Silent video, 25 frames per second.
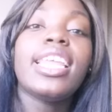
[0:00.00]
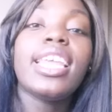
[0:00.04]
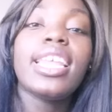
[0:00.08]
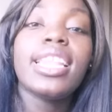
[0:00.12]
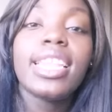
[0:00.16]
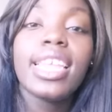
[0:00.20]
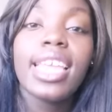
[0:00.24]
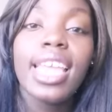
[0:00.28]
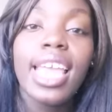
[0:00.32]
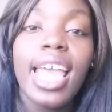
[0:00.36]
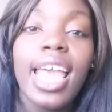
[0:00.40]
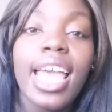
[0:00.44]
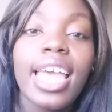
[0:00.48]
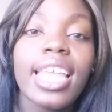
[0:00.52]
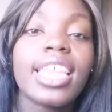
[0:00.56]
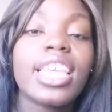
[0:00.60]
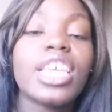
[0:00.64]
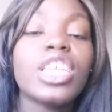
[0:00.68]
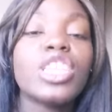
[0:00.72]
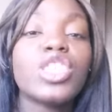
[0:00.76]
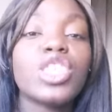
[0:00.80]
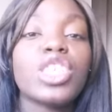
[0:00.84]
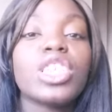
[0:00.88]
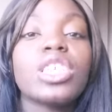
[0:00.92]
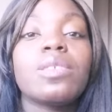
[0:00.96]
then in the end,
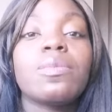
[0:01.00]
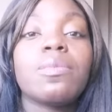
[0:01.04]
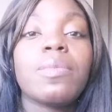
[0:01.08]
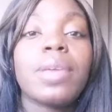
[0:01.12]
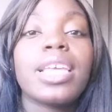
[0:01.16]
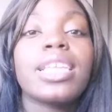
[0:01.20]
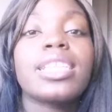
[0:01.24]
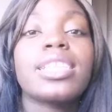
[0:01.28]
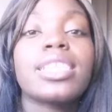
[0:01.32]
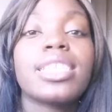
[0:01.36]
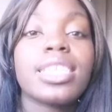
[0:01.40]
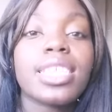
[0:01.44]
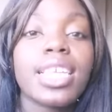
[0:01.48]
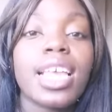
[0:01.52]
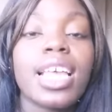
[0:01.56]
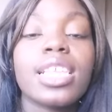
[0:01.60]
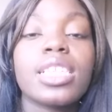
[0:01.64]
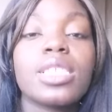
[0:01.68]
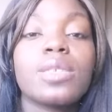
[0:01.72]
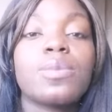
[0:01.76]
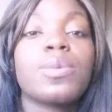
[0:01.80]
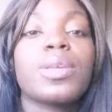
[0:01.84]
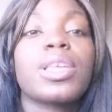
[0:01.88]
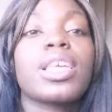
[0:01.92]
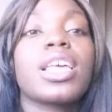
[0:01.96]
it just made
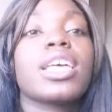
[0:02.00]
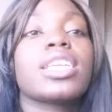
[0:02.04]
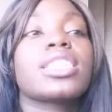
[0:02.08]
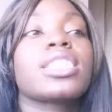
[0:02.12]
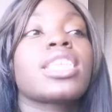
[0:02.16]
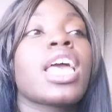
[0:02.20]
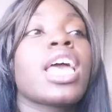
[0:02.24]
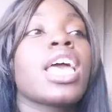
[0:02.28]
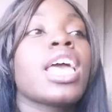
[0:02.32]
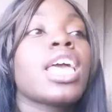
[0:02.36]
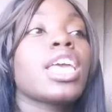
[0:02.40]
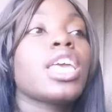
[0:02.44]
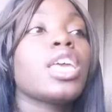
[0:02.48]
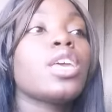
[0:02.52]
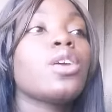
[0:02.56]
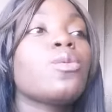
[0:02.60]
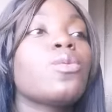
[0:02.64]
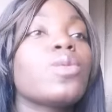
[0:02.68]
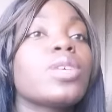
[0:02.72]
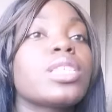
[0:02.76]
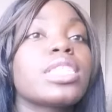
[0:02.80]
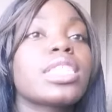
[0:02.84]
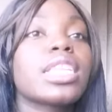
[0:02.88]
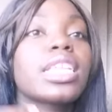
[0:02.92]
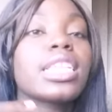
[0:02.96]
sense, because he
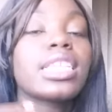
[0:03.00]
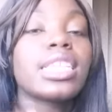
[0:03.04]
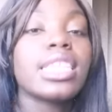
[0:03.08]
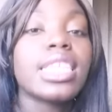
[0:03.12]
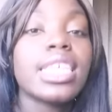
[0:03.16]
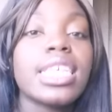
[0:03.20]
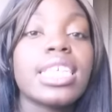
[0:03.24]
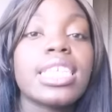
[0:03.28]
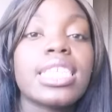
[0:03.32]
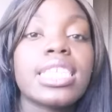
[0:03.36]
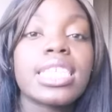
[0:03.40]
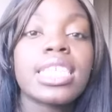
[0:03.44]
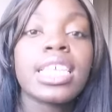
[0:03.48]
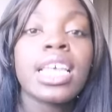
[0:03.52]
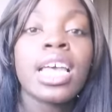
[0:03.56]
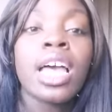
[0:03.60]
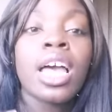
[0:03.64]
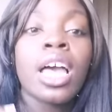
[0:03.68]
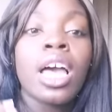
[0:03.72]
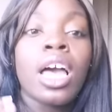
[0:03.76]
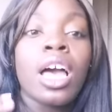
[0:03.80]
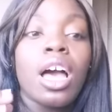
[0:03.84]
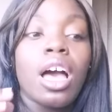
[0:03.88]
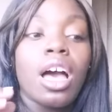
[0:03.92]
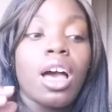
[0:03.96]
was the least
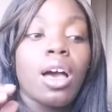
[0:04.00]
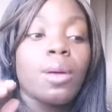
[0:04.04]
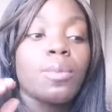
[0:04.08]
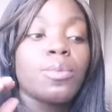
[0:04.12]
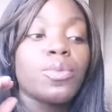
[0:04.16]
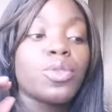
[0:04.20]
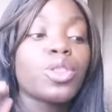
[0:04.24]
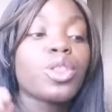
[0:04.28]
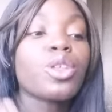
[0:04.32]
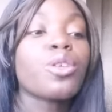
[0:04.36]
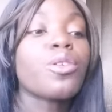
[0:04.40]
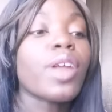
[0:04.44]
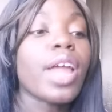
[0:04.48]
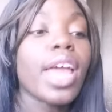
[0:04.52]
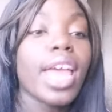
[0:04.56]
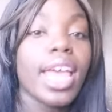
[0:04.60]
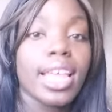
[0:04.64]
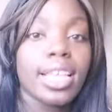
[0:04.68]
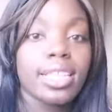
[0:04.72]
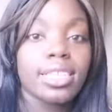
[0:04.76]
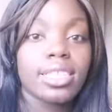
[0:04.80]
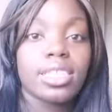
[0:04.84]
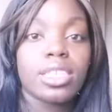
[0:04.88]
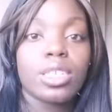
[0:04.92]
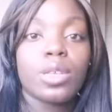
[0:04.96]

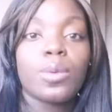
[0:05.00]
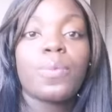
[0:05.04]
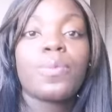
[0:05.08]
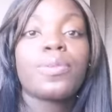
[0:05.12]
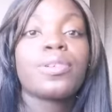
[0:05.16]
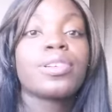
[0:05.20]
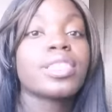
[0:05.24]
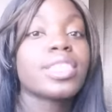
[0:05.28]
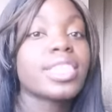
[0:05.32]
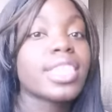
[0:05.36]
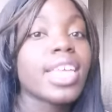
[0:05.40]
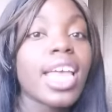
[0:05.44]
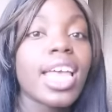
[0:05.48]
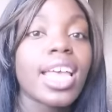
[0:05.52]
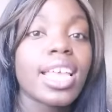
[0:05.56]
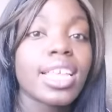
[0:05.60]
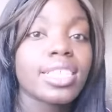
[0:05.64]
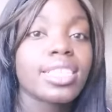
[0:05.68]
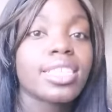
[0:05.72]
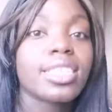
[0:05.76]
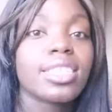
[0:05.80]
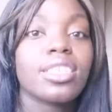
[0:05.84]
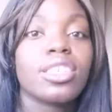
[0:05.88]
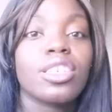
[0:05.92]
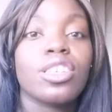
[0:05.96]
threat to
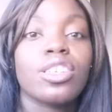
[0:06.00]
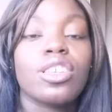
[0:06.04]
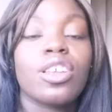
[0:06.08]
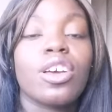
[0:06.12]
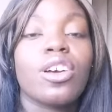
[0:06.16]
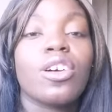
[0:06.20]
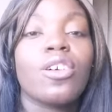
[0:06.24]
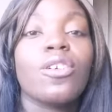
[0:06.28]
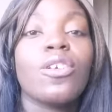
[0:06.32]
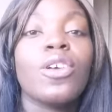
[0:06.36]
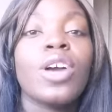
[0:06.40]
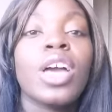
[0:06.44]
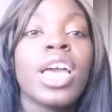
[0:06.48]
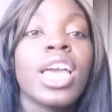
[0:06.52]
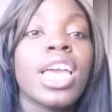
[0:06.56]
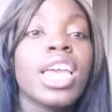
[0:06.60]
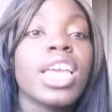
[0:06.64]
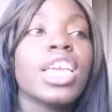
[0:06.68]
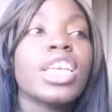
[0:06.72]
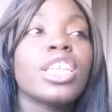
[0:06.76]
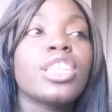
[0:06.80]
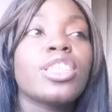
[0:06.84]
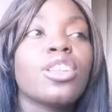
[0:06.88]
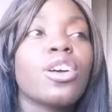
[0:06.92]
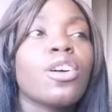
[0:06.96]
present, you know?
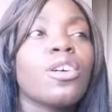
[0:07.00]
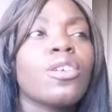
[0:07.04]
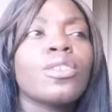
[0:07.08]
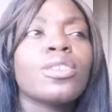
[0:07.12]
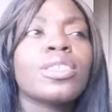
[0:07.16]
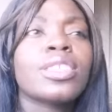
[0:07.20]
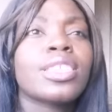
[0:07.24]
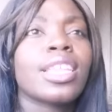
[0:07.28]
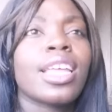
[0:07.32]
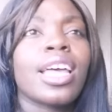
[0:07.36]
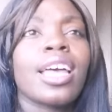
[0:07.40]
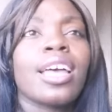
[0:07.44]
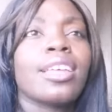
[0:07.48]
He knows